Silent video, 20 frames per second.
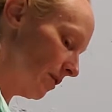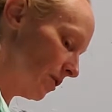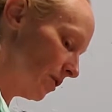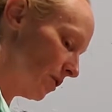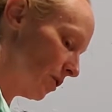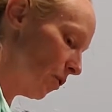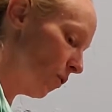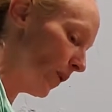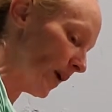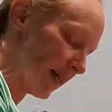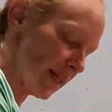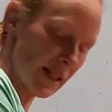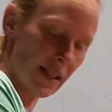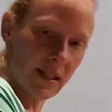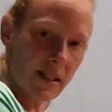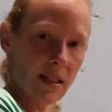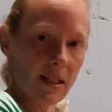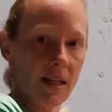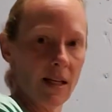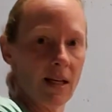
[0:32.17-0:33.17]

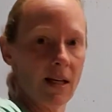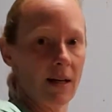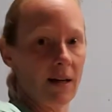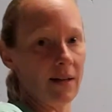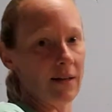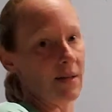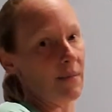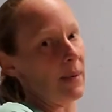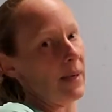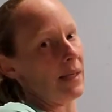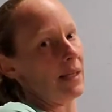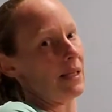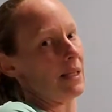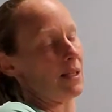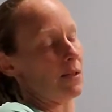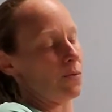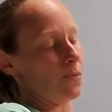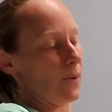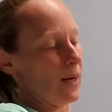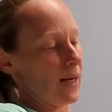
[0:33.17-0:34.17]
Twists are the
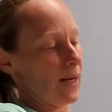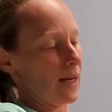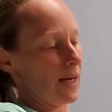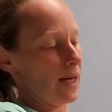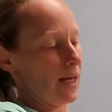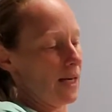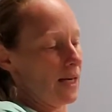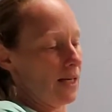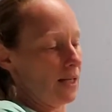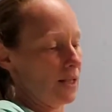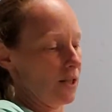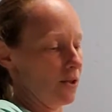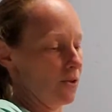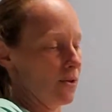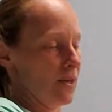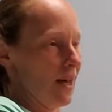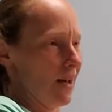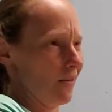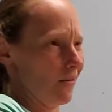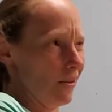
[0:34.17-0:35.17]
best way to do
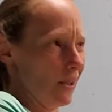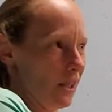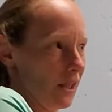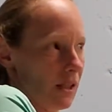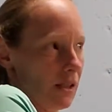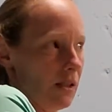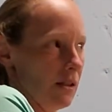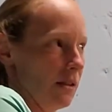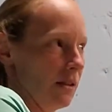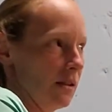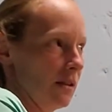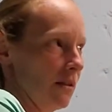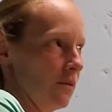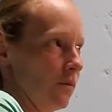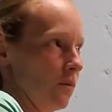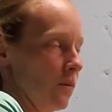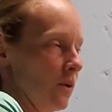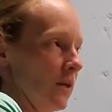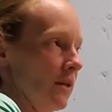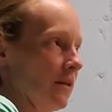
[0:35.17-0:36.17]
that, really
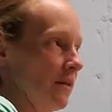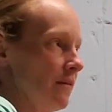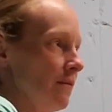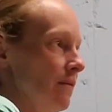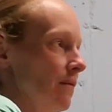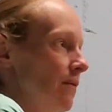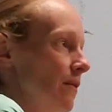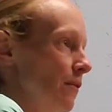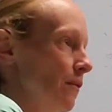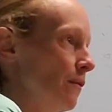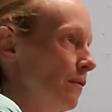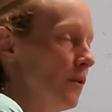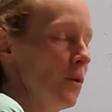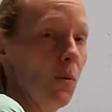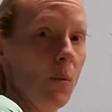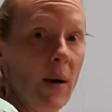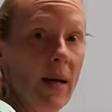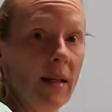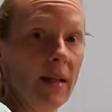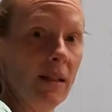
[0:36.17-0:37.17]
one of the few
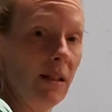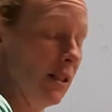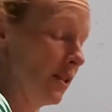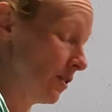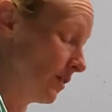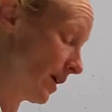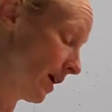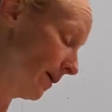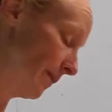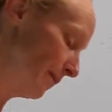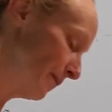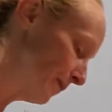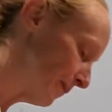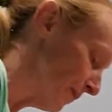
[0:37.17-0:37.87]
ways to do that.